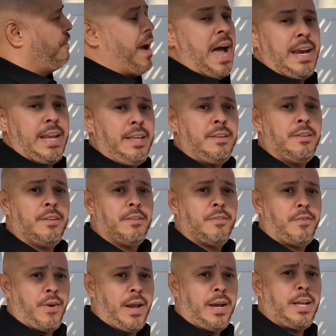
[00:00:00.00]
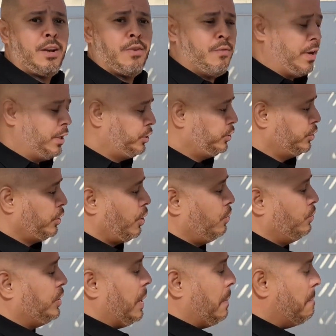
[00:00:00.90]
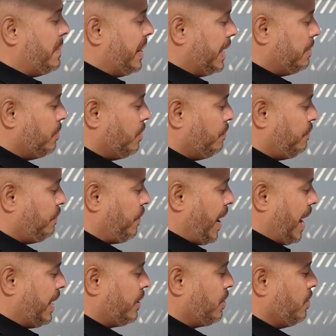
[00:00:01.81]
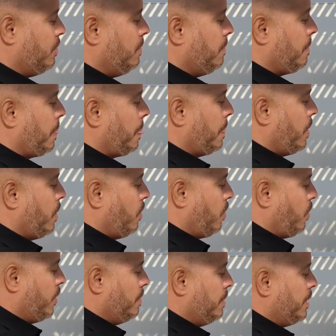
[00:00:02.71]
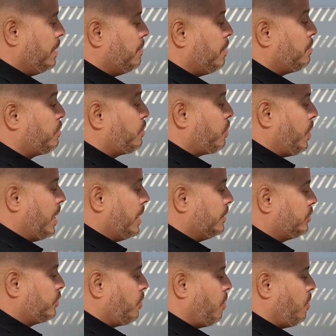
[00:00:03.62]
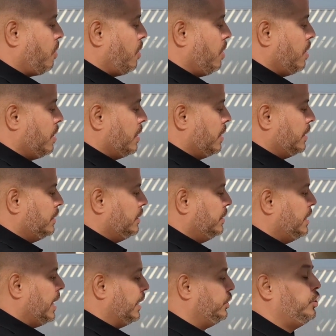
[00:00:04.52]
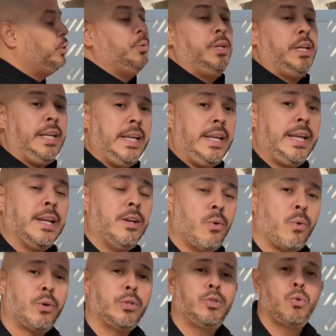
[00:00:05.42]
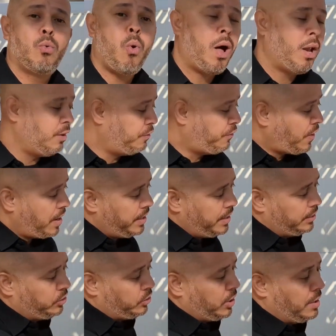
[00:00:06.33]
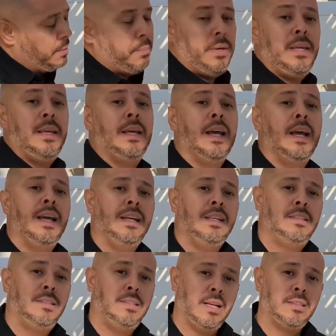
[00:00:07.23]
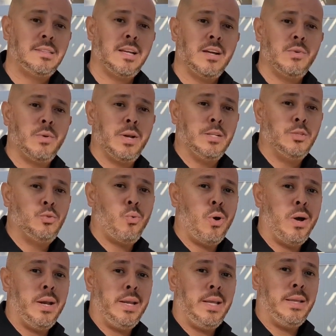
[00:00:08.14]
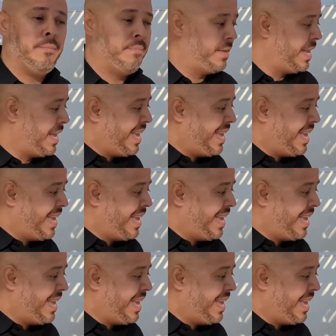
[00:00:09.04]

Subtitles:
Fannie, Freddie conventional loan, the minimum FICO or the minimum credit score that you need in order to qualify is going to be 620.